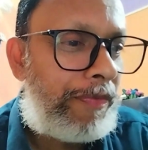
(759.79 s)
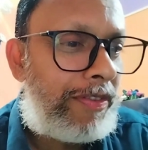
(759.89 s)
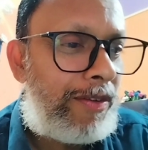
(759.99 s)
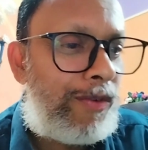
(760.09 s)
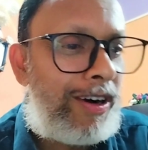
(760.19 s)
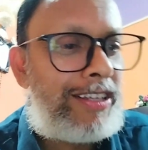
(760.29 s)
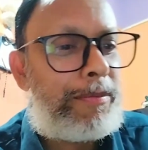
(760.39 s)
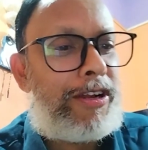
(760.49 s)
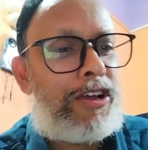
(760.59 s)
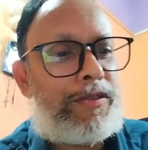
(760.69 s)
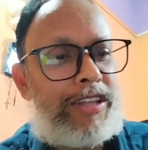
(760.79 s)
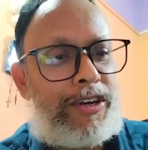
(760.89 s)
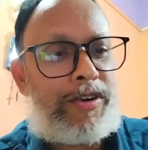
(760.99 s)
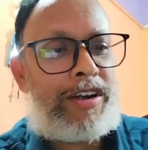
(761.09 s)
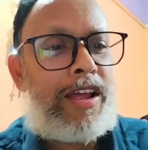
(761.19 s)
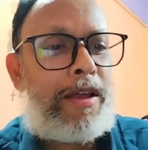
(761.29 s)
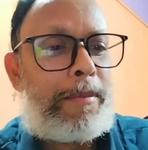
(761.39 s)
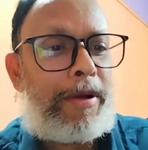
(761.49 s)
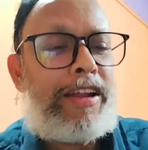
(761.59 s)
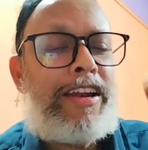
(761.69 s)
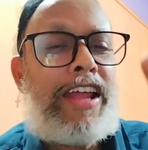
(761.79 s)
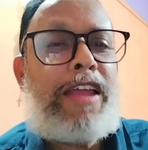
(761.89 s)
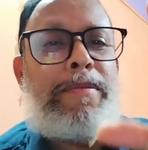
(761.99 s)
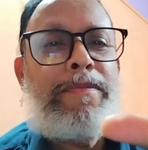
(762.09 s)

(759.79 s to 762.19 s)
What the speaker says: What is the meaning of that one? My name